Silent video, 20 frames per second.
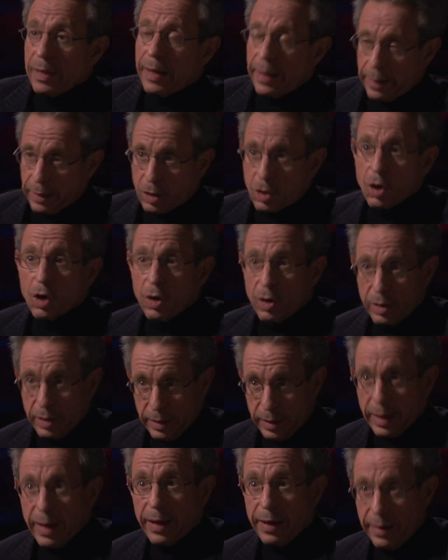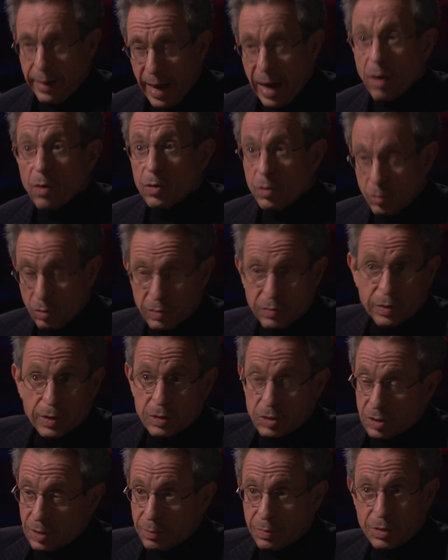it occurred in, in our
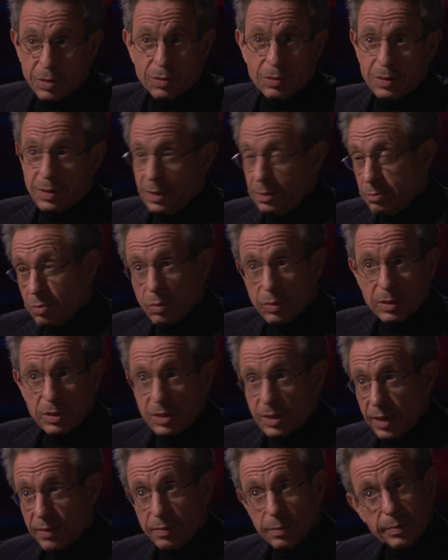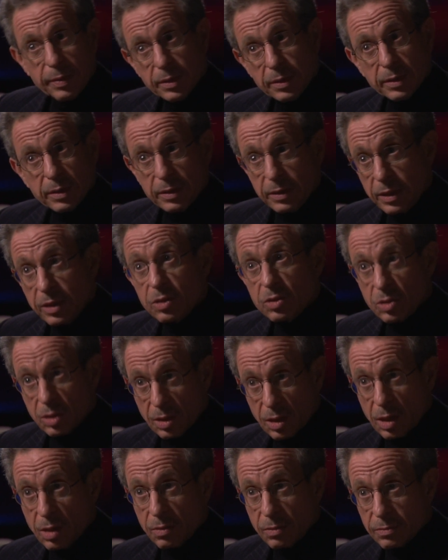universe some thirteen point seven billion years
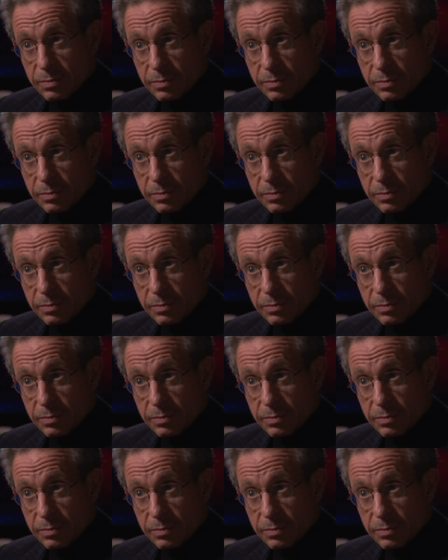ago.